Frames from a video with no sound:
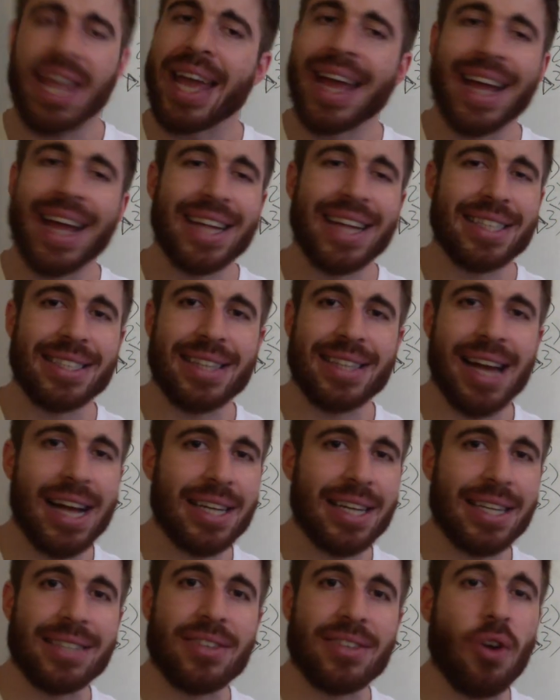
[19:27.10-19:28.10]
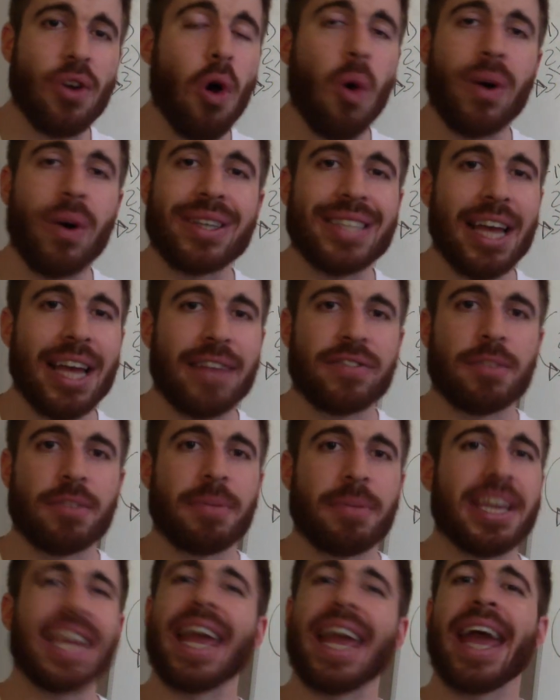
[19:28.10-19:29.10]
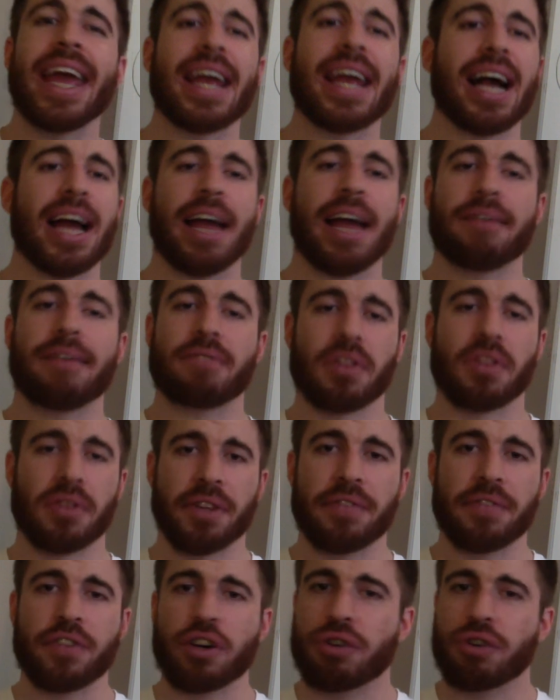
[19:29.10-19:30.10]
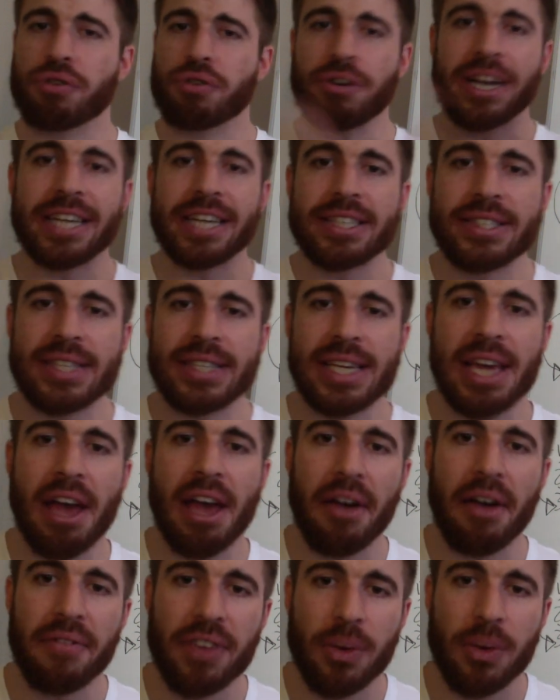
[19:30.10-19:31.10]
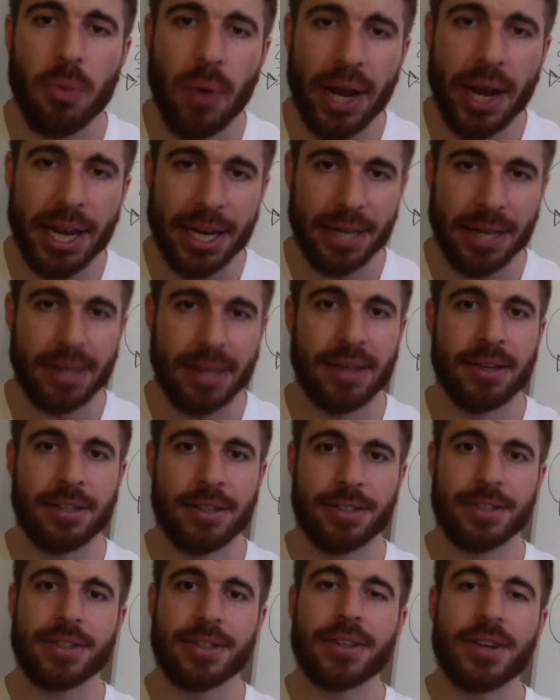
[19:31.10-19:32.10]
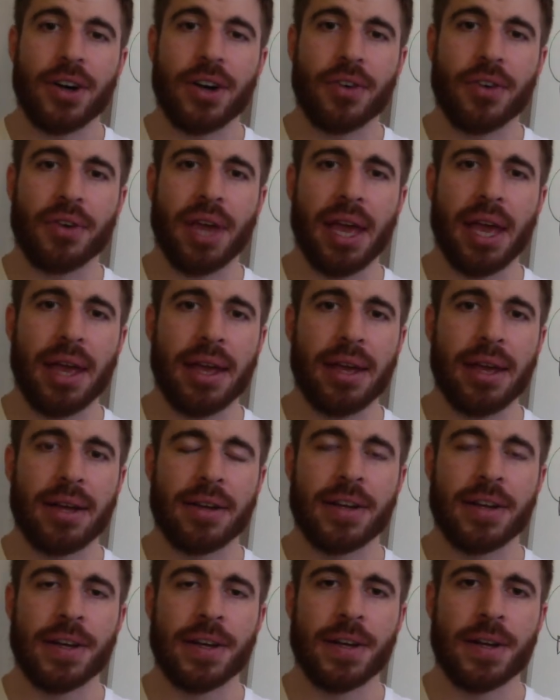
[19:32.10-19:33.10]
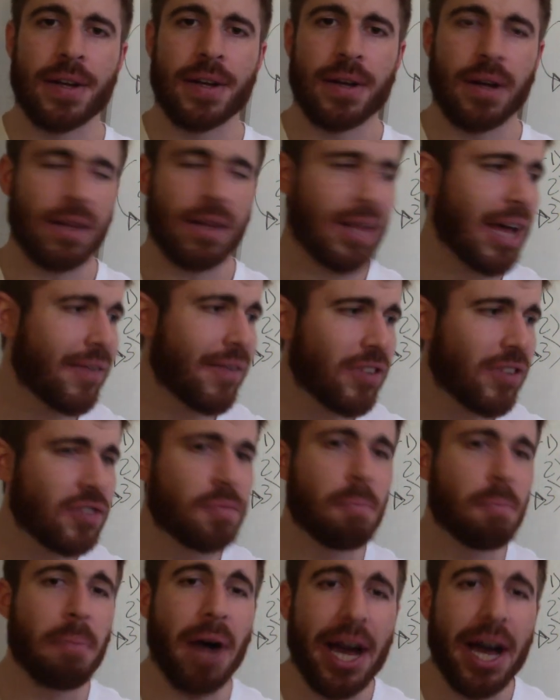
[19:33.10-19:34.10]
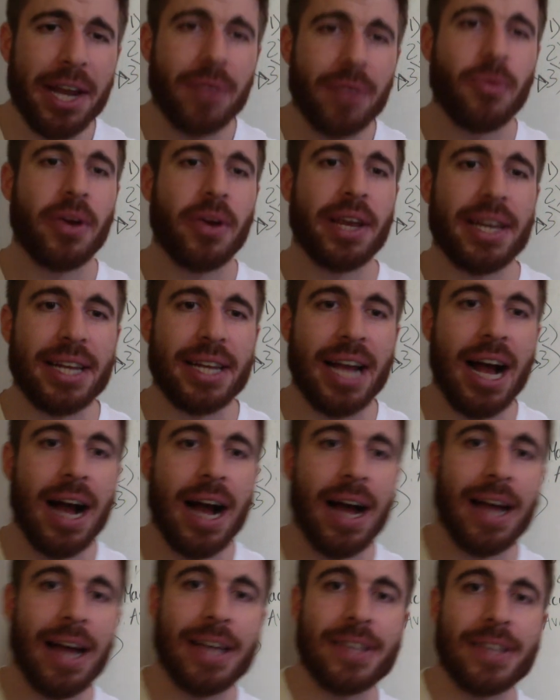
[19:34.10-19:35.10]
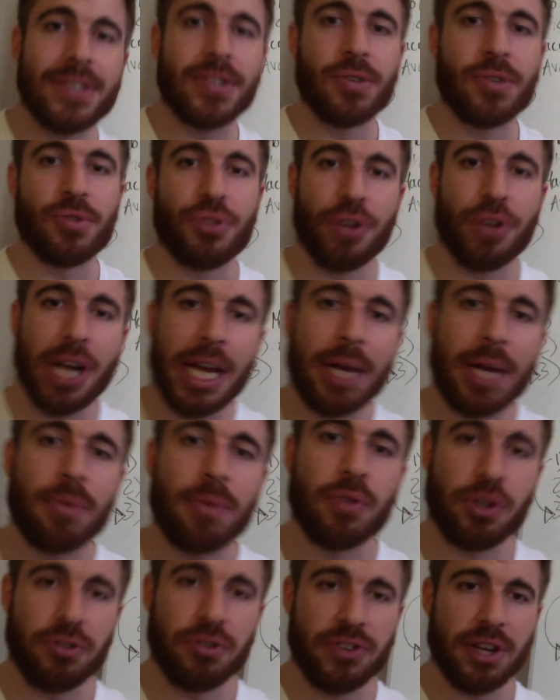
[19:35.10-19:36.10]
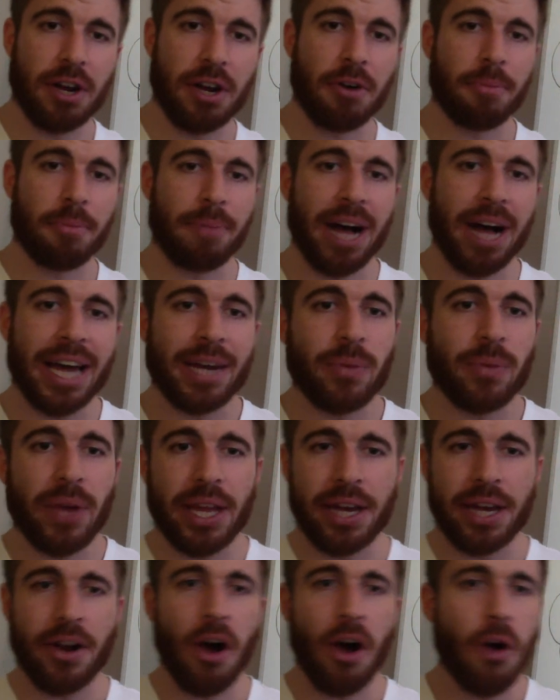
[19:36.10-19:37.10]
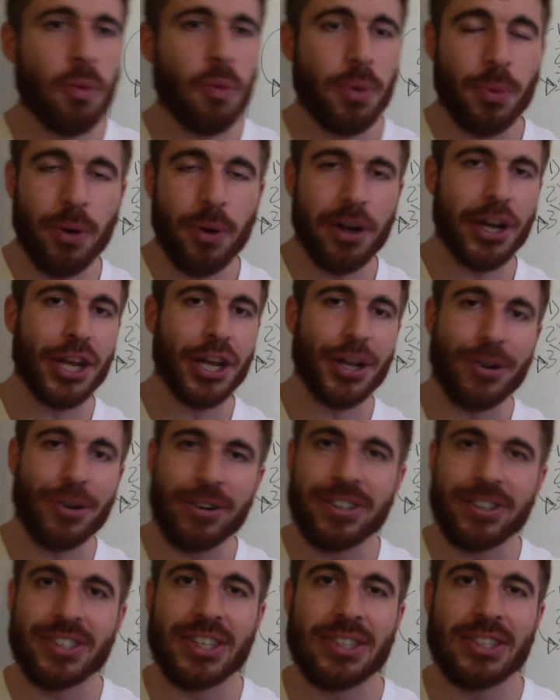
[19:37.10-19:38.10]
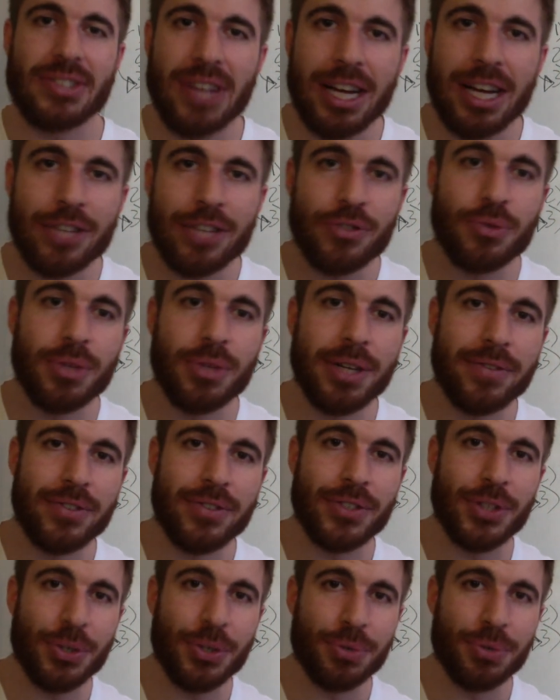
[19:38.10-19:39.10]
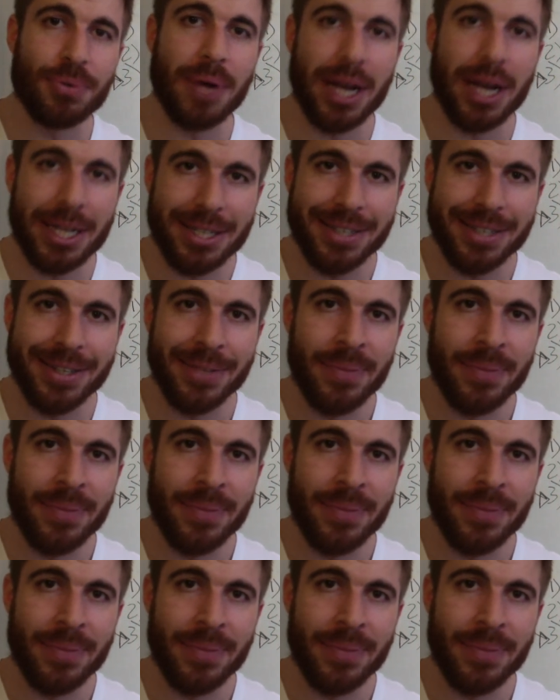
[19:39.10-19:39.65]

it's not, it doesn't always have to be, hey, I have to lift crazy heavy weight, okay? A lot of us body weight guys who train using our body weight at home, we want to increase testosterone levels too, right?